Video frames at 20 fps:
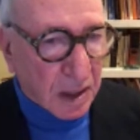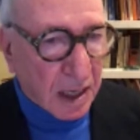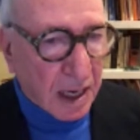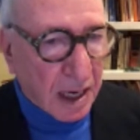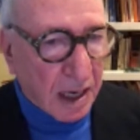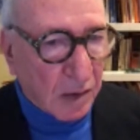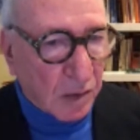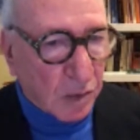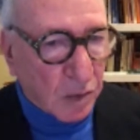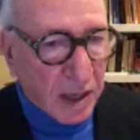
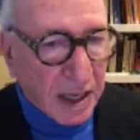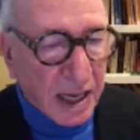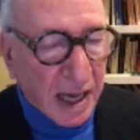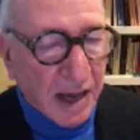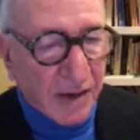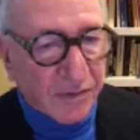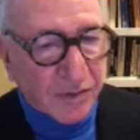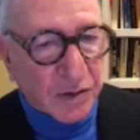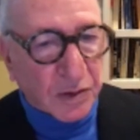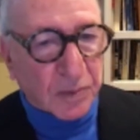And we
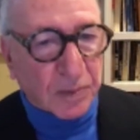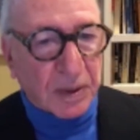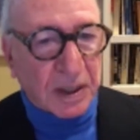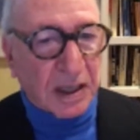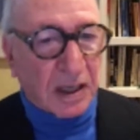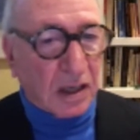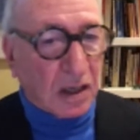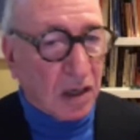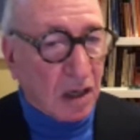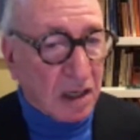have to
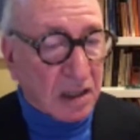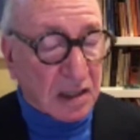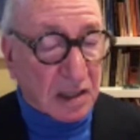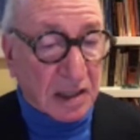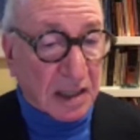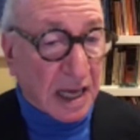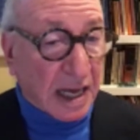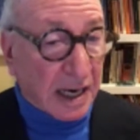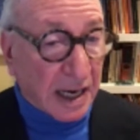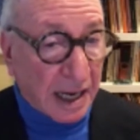be alert to
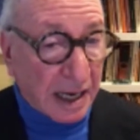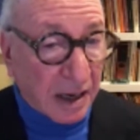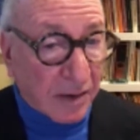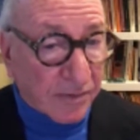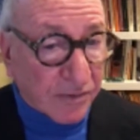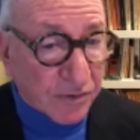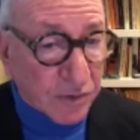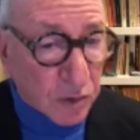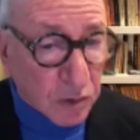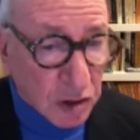that. And
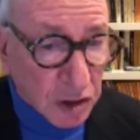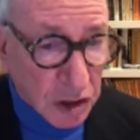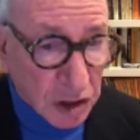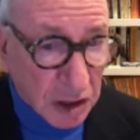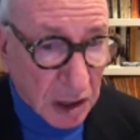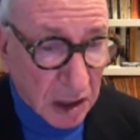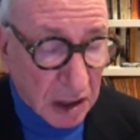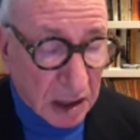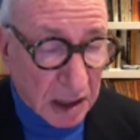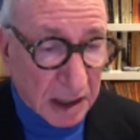
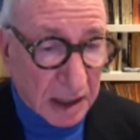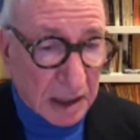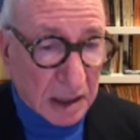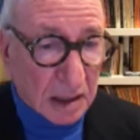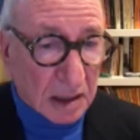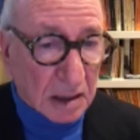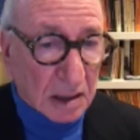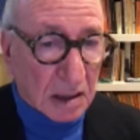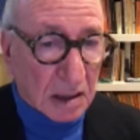unfortunately,